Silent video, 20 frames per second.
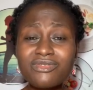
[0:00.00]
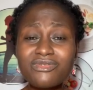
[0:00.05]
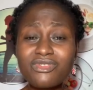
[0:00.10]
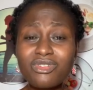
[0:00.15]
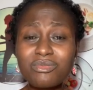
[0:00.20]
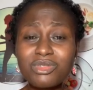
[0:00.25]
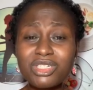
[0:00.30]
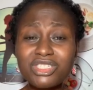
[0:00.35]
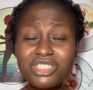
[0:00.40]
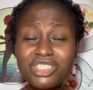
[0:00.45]

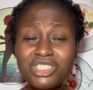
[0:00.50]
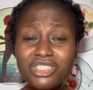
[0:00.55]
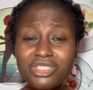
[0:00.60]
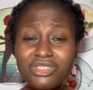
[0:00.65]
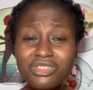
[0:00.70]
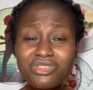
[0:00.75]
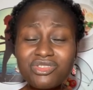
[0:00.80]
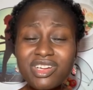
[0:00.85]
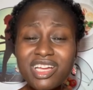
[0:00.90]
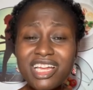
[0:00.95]
from the
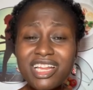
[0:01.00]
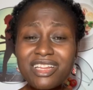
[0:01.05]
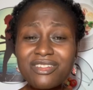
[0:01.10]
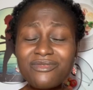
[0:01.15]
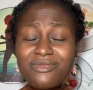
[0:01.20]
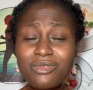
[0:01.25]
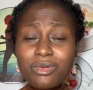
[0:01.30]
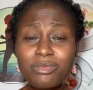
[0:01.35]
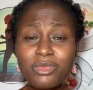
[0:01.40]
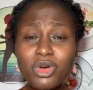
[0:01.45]

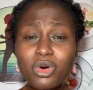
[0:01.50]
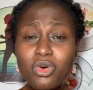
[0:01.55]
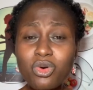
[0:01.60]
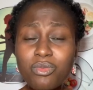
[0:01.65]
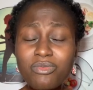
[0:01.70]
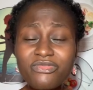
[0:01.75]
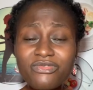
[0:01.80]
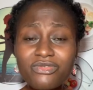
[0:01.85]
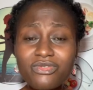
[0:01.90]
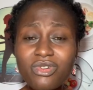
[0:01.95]
children, from the
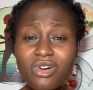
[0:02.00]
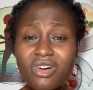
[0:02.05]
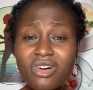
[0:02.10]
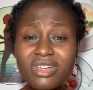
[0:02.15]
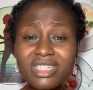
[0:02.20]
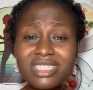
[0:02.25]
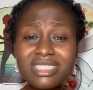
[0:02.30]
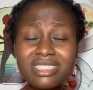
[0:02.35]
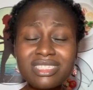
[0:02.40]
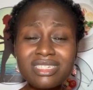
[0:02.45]
home
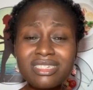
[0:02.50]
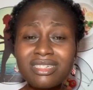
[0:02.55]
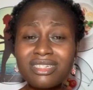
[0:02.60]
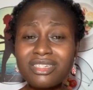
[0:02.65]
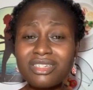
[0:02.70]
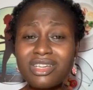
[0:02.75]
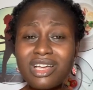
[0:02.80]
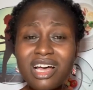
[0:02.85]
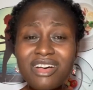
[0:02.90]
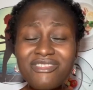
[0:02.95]
fronts,
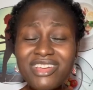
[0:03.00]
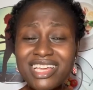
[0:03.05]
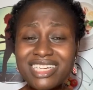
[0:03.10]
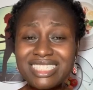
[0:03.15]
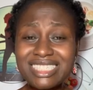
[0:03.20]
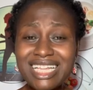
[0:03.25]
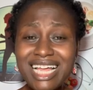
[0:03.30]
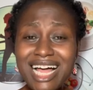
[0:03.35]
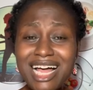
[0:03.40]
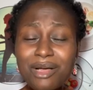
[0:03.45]
you have
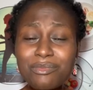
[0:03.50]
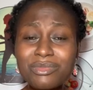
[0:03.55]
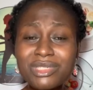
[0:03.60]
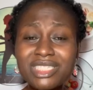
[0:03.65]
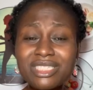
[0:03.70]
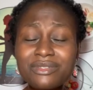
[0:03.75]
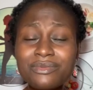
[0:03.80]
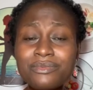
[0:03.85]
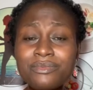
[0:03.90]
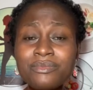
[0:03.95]

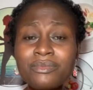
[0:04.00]
exams.